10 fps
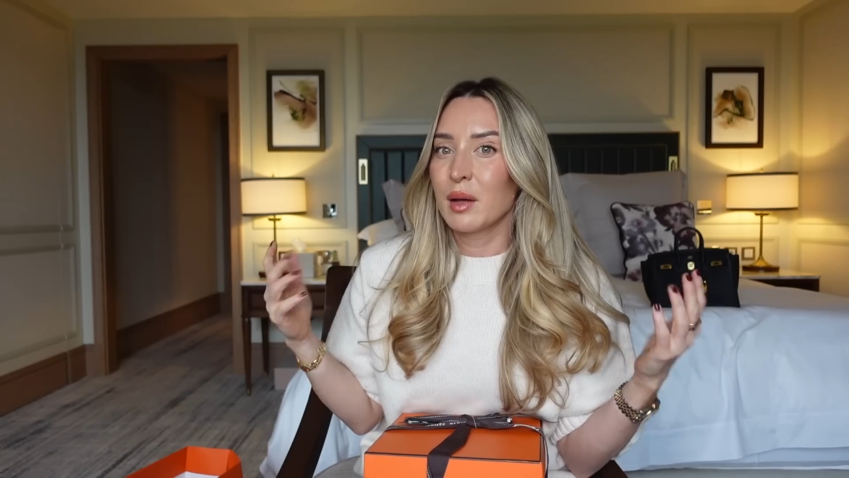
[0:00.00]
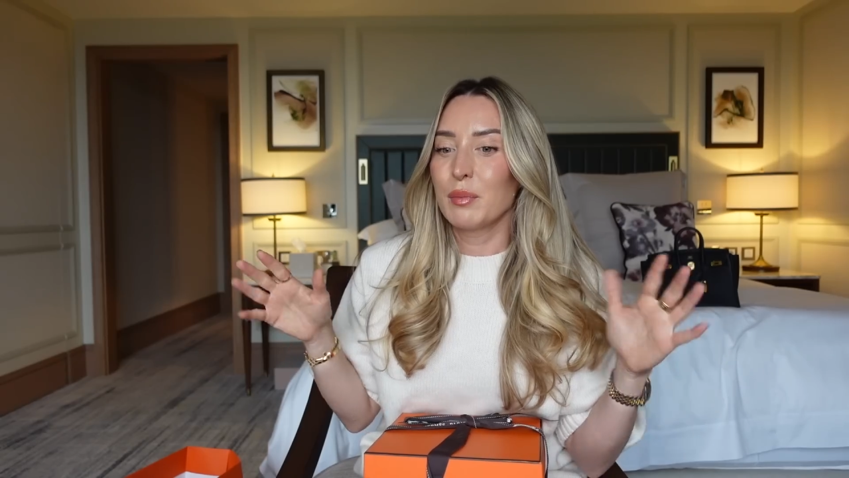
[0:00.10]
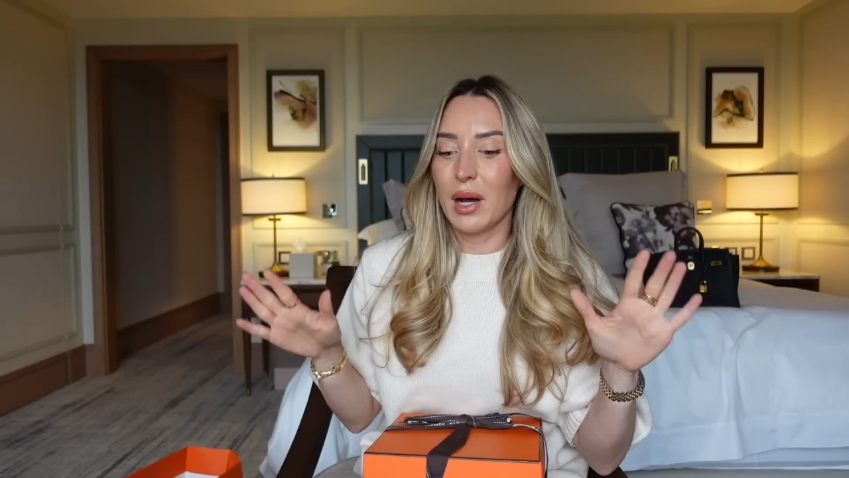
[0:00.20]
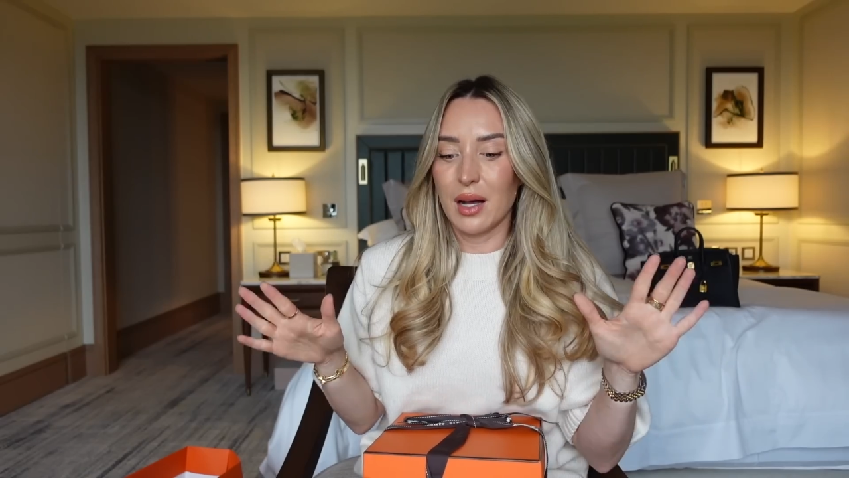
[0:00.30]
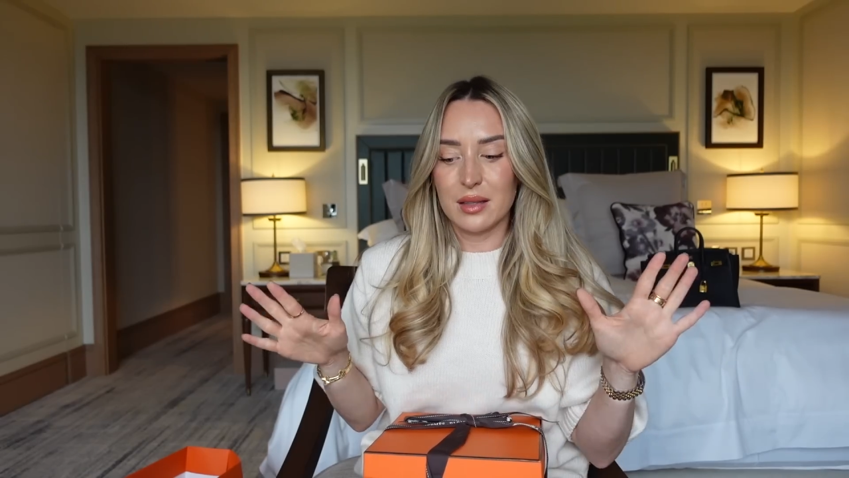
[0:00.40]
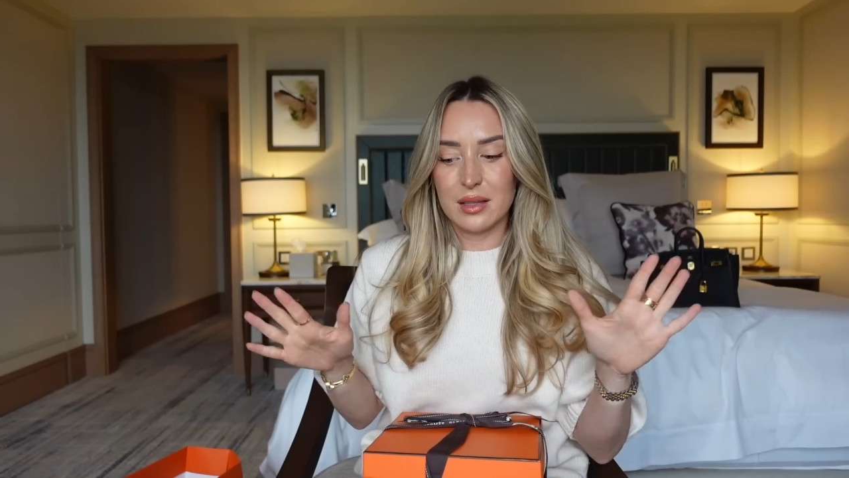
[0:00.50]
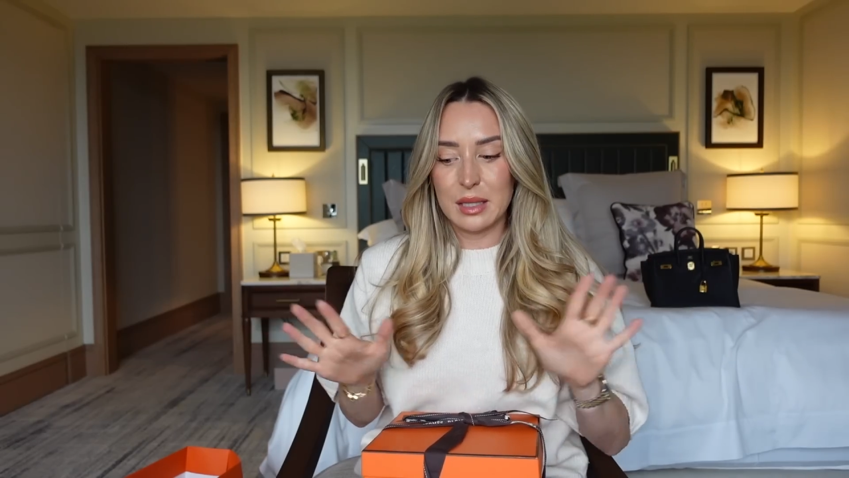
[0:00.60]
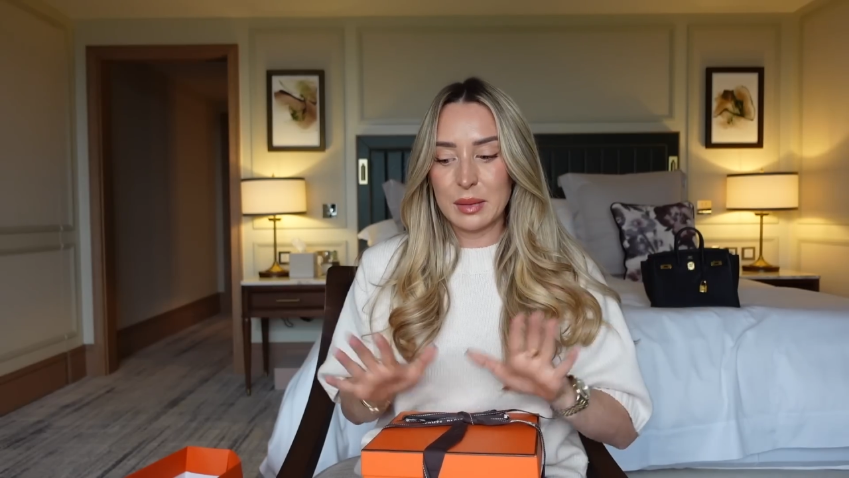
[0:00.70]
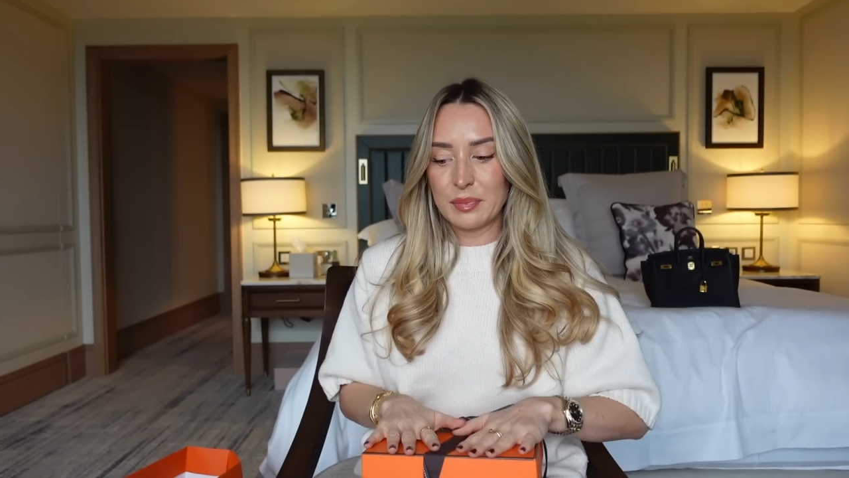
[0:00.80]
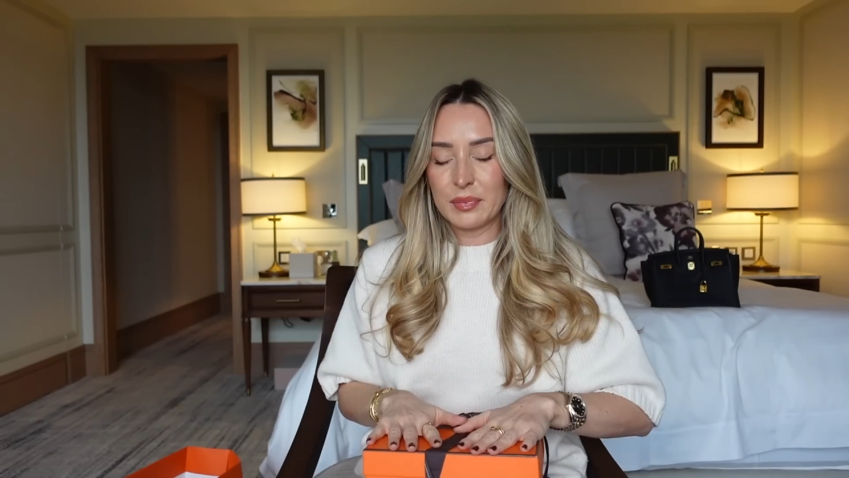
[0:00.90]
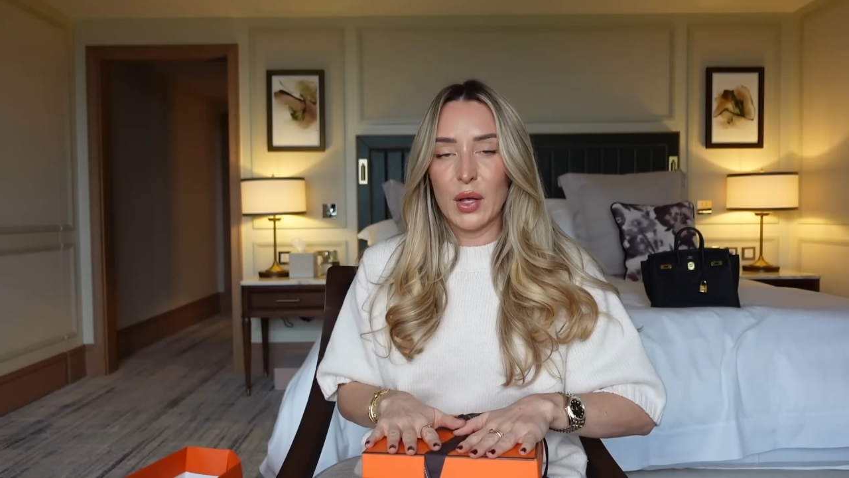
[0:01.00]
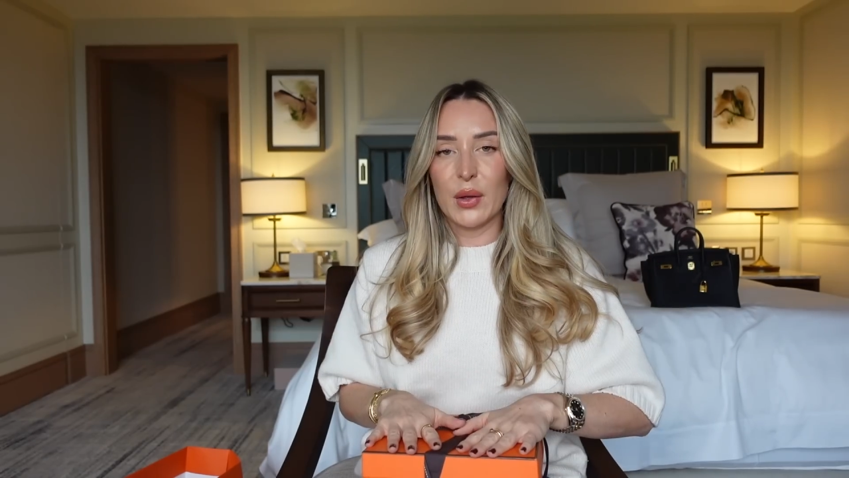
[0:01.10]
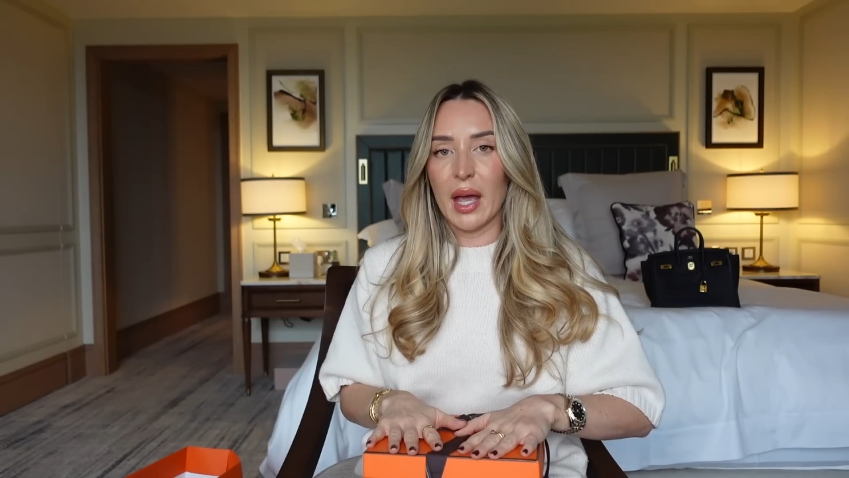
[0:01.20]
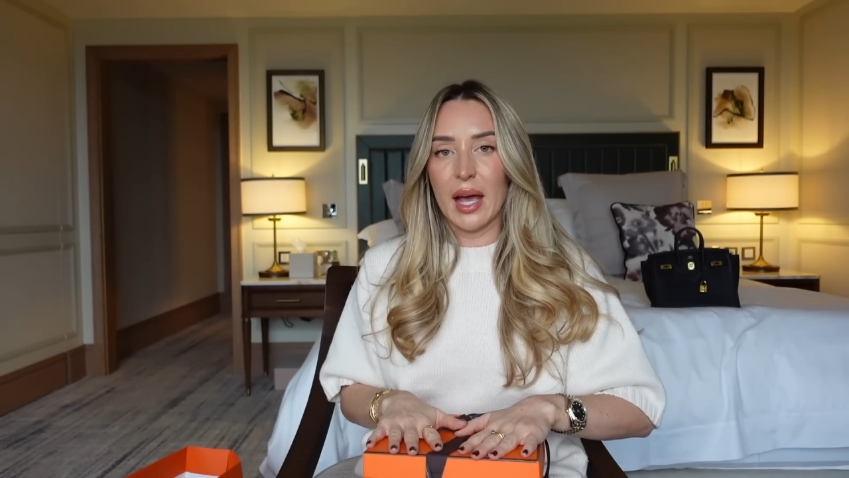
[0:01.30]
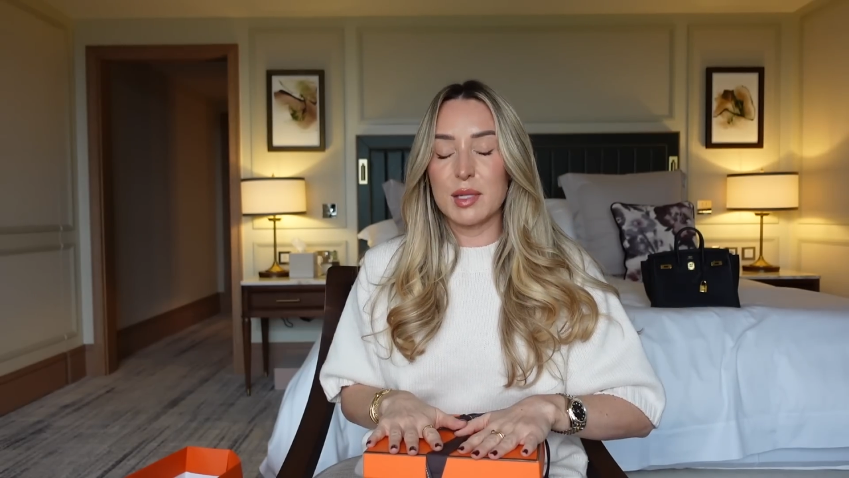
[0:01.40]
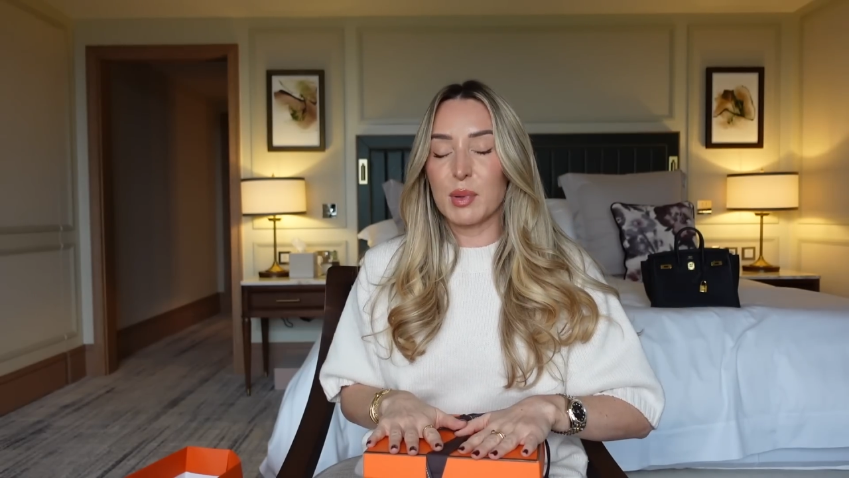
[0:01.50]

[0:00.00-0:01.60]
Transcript: but who cares,